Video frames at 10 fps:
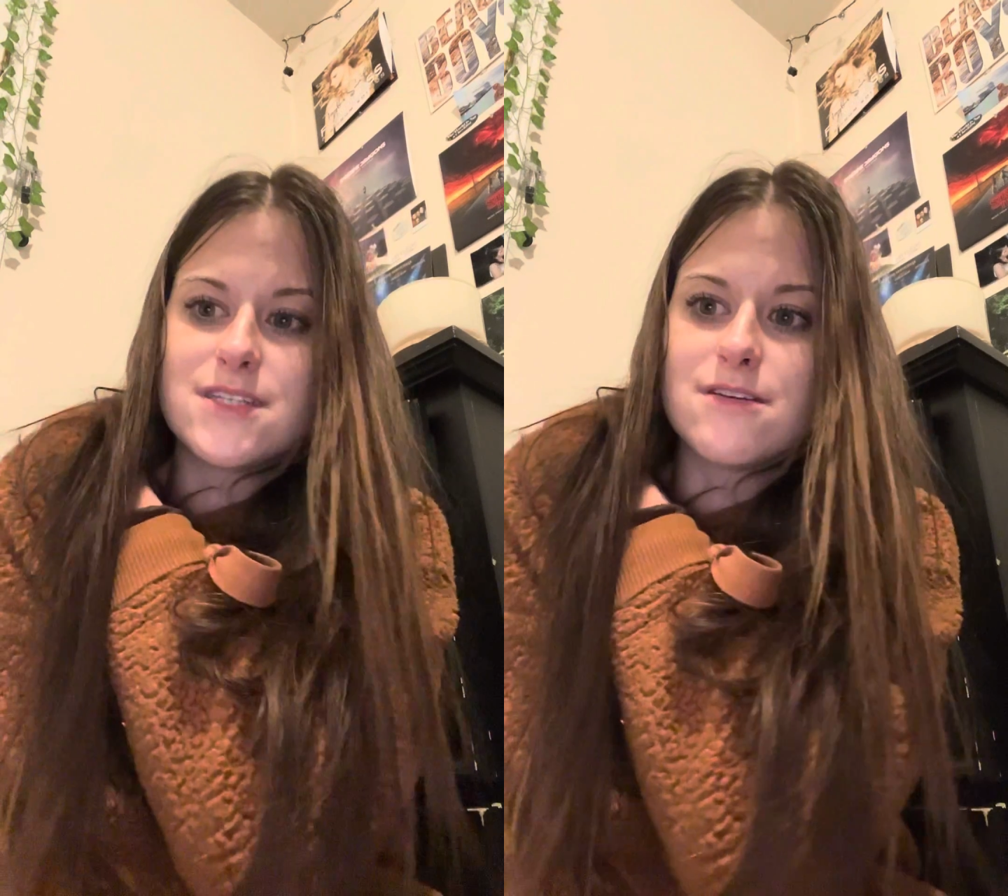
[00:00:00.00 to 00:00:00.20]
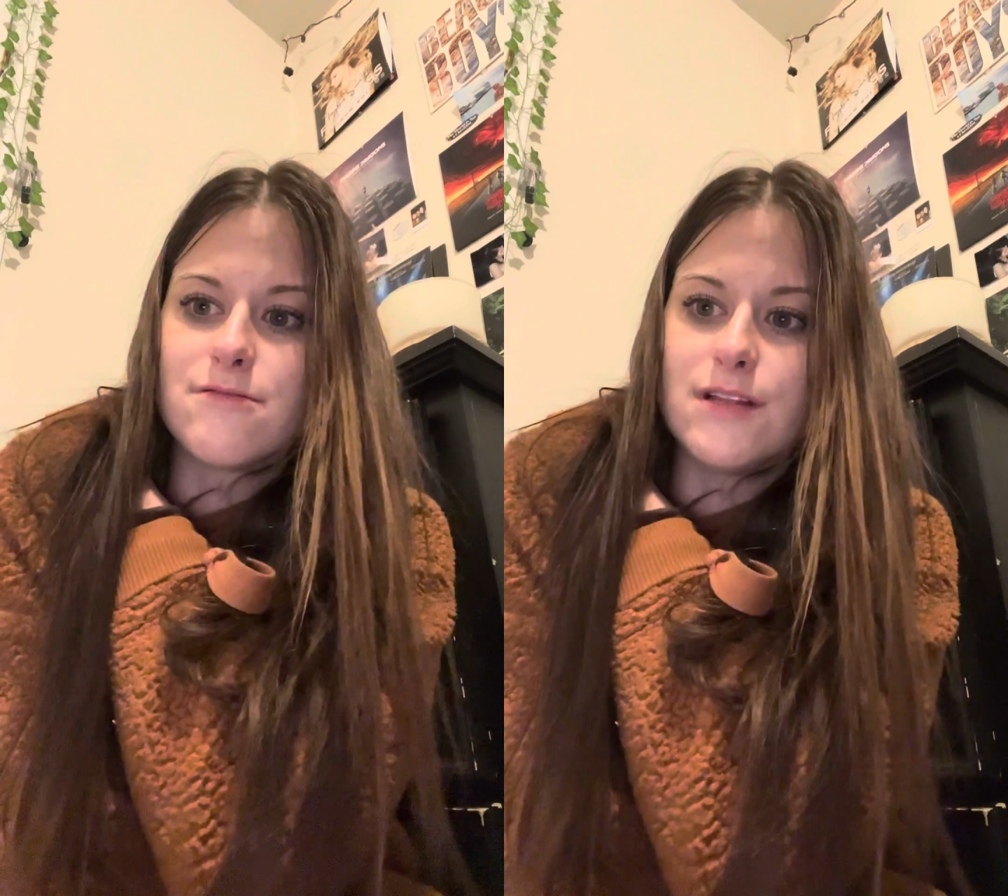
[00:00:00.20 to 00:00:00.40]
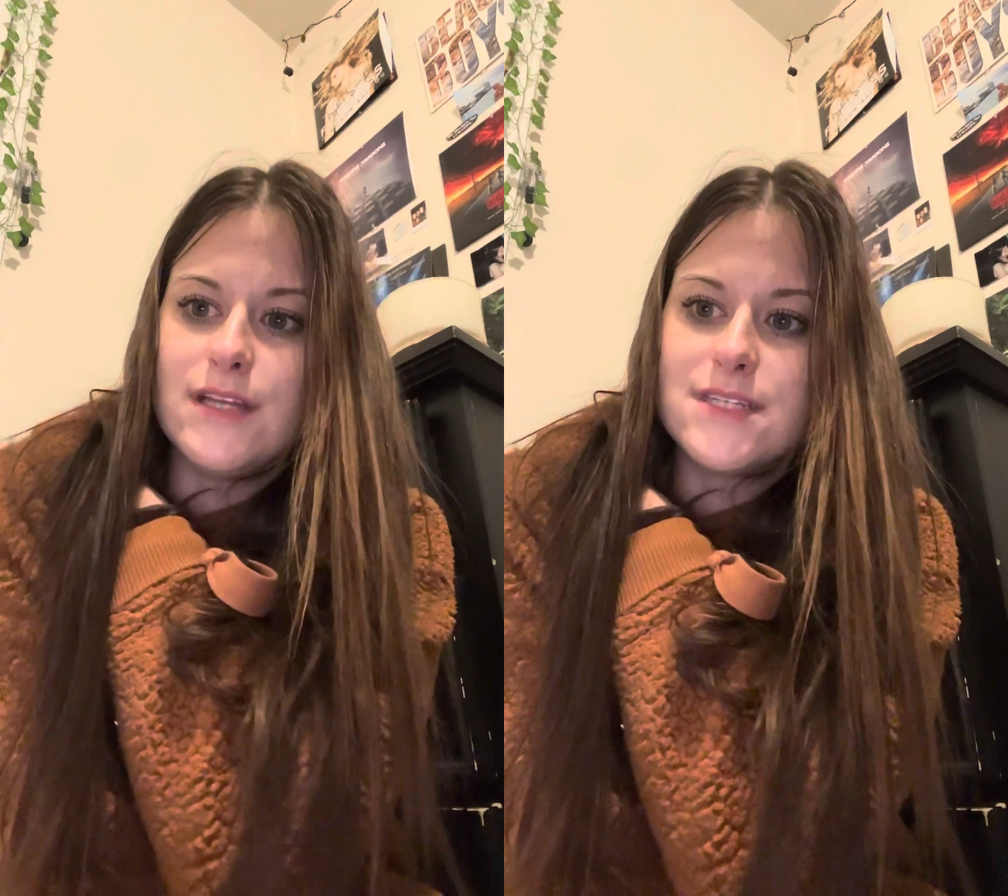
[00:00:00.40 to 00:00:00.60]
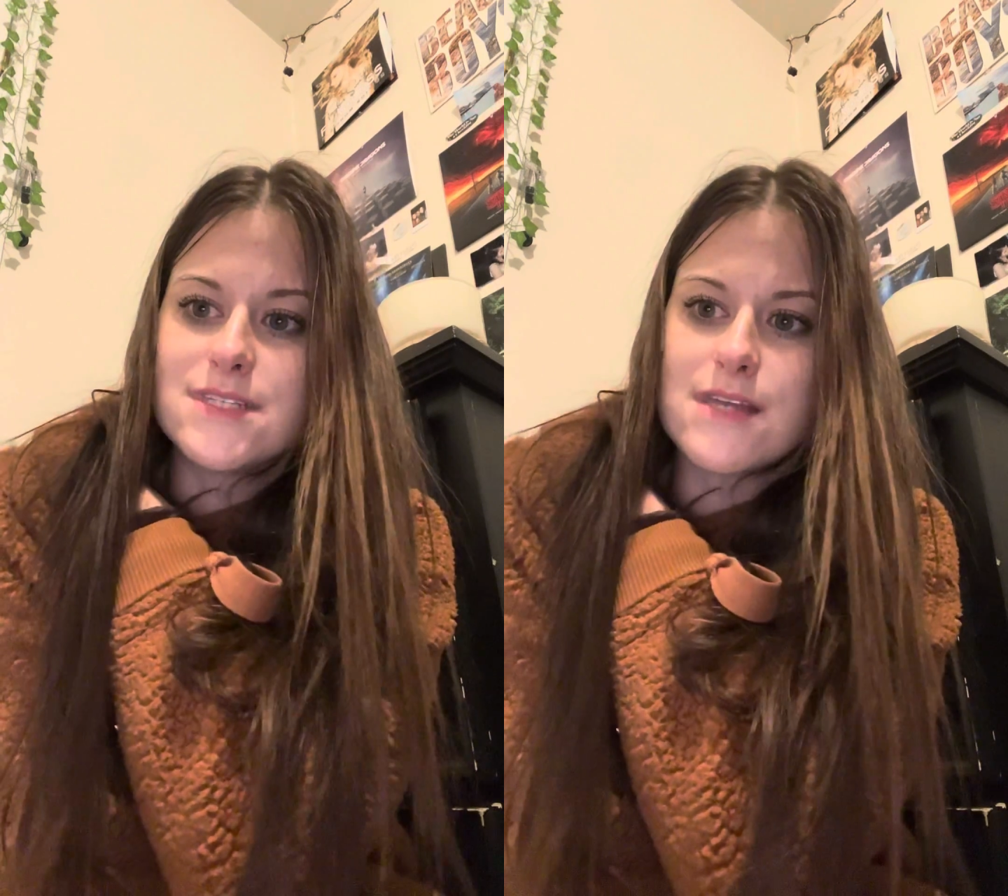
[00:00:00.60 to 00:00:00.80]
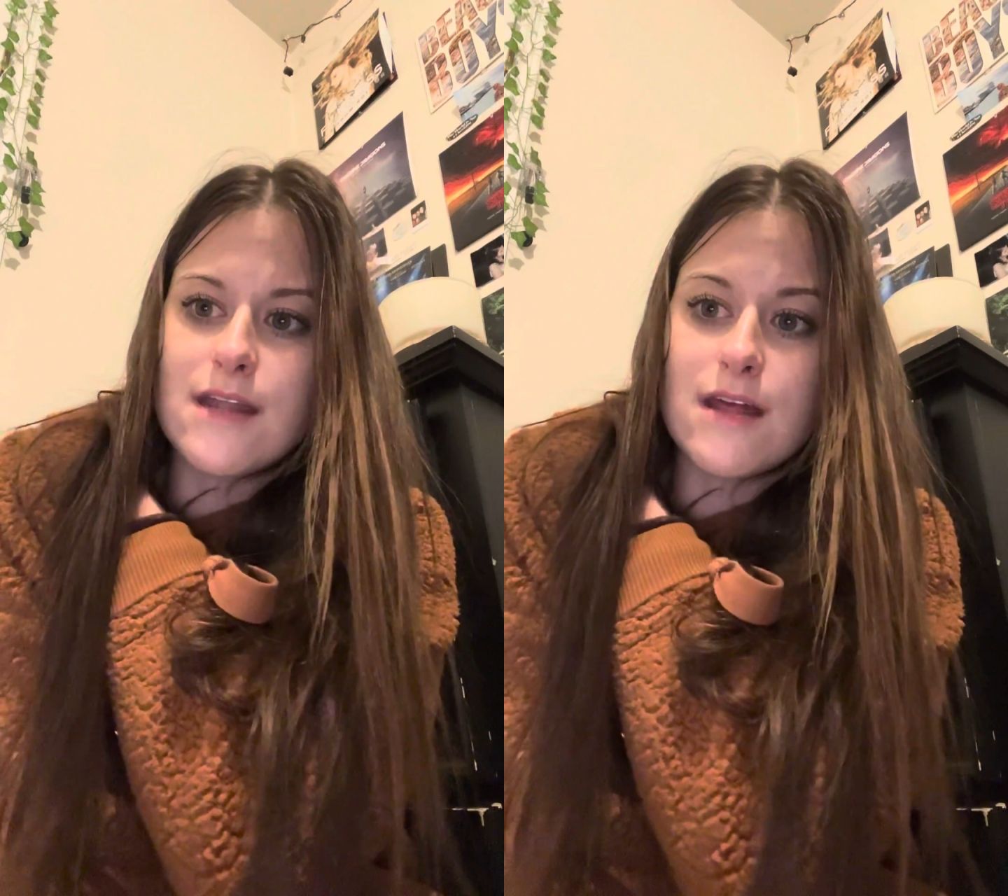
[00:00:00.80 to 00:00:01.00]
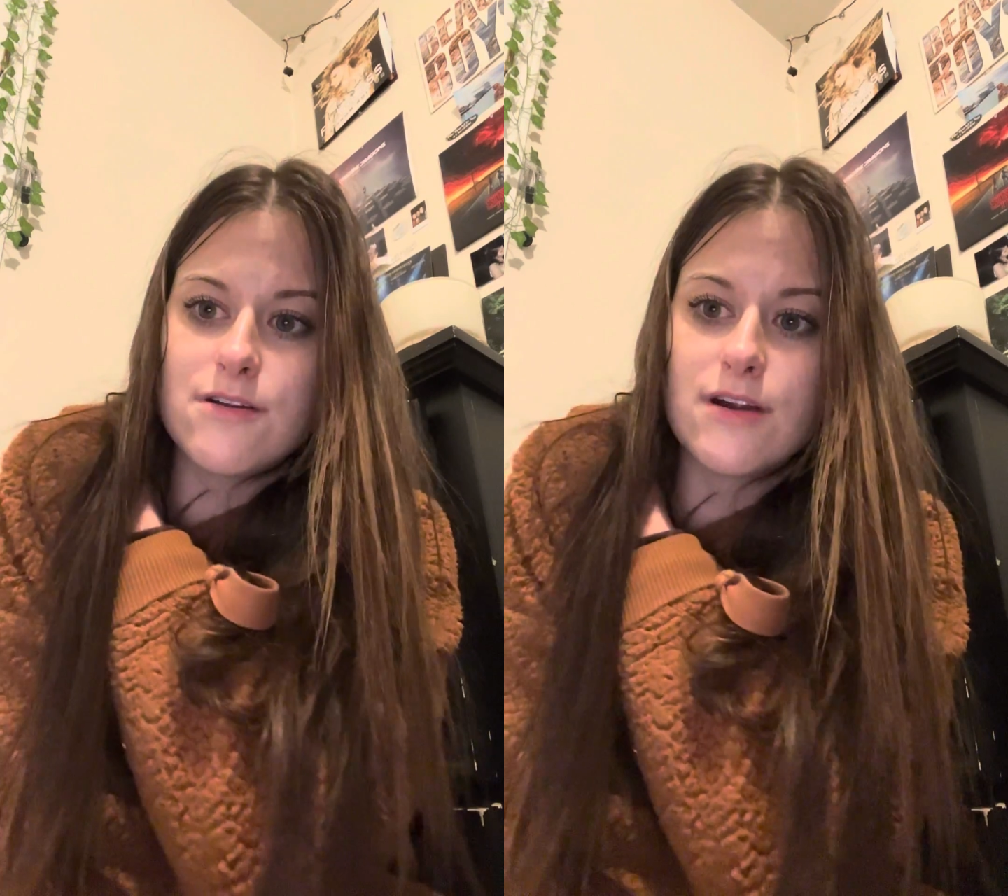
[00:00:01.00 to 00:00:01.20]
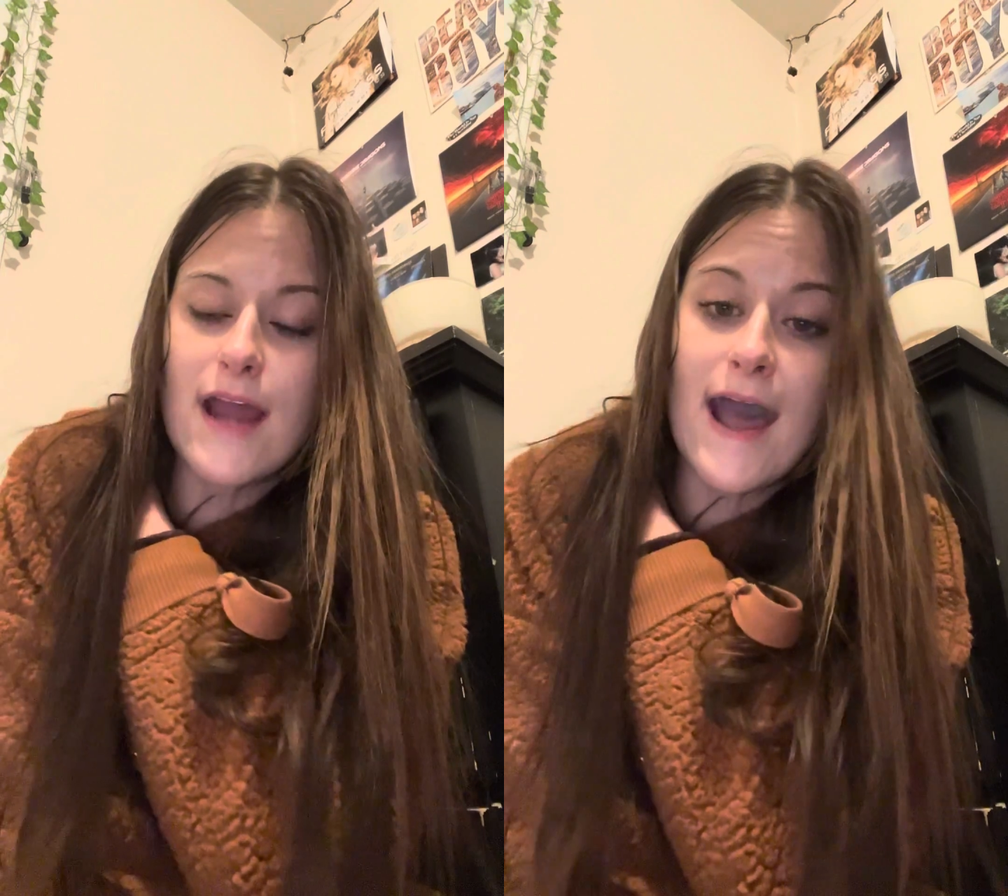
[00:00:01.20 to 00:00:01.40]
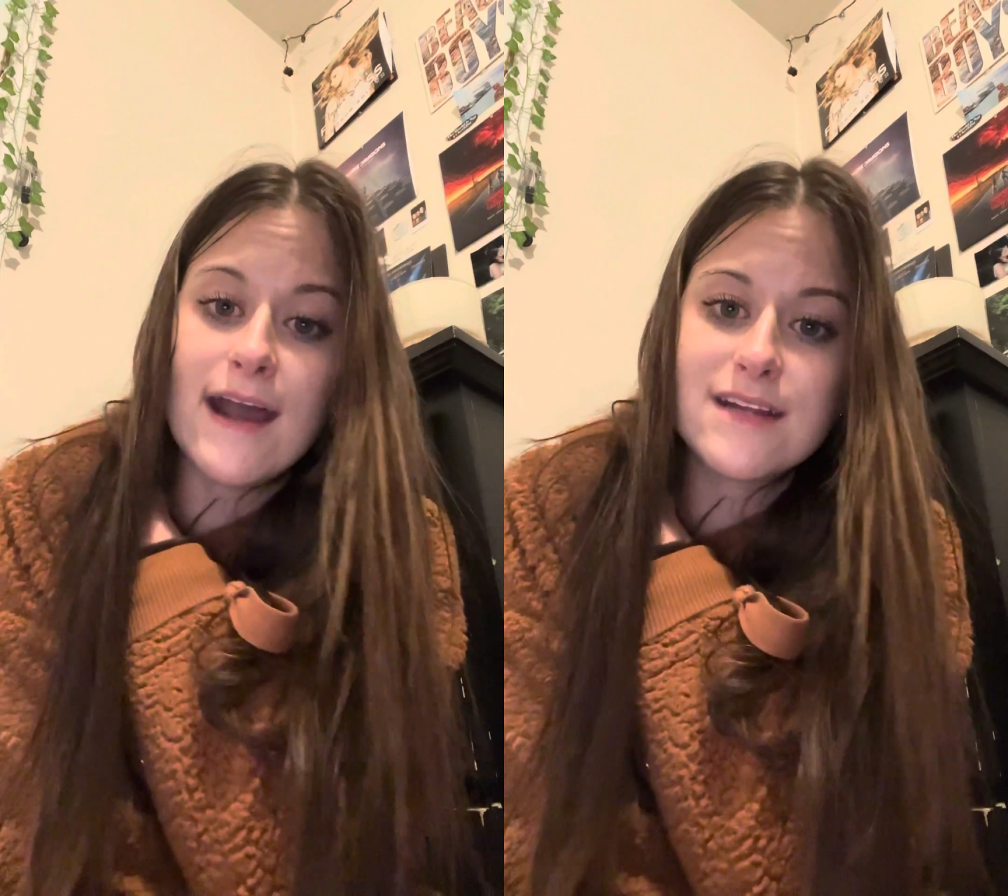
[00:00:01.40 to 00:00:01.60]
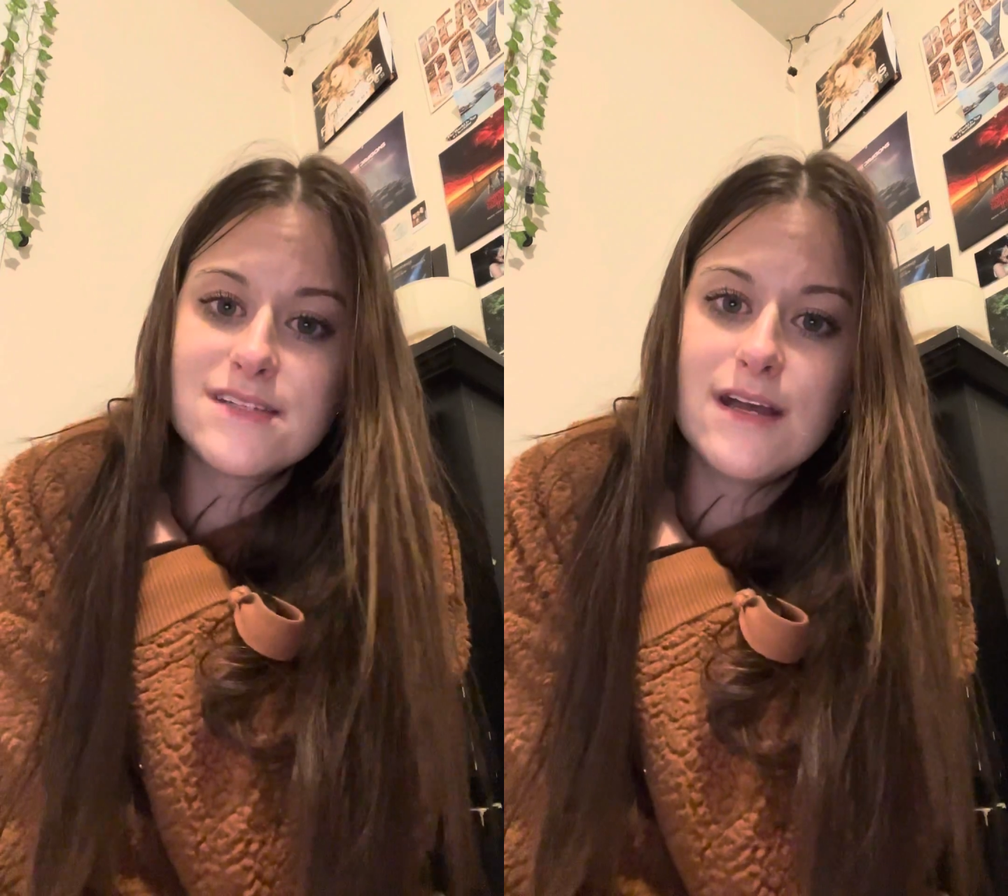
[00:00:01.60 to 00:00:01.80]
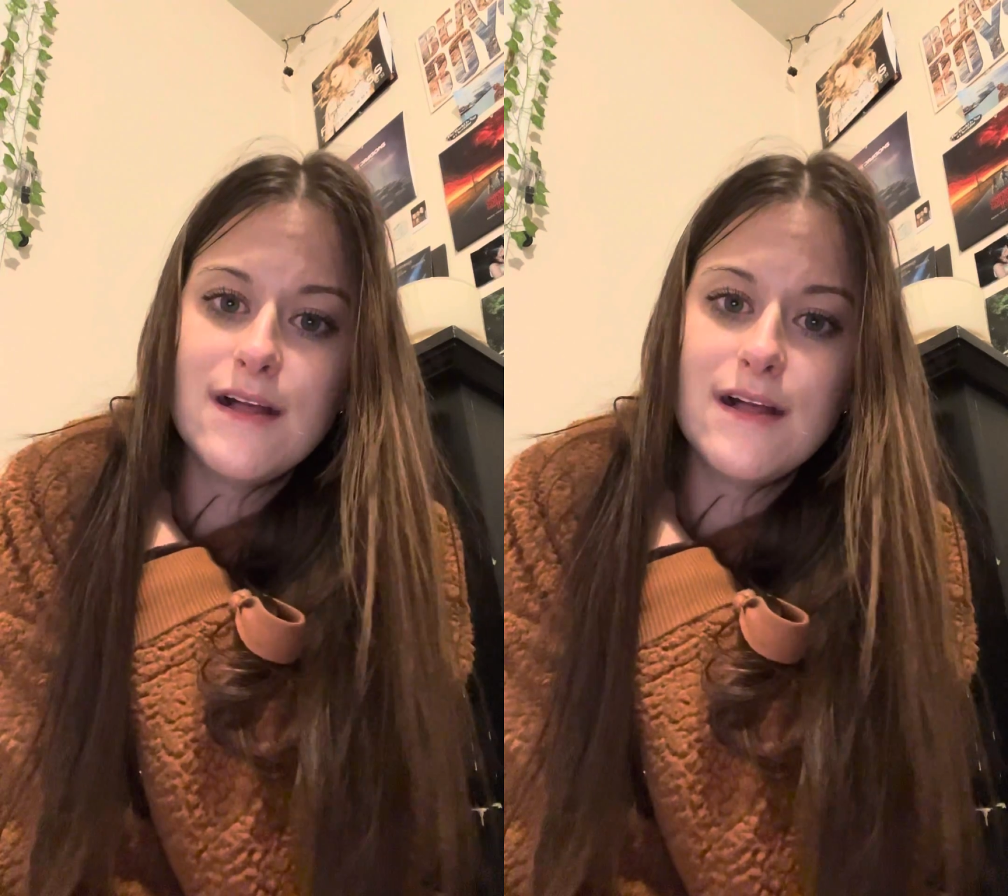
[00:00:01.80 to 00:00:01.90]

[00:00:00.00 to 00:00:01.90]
to release another act,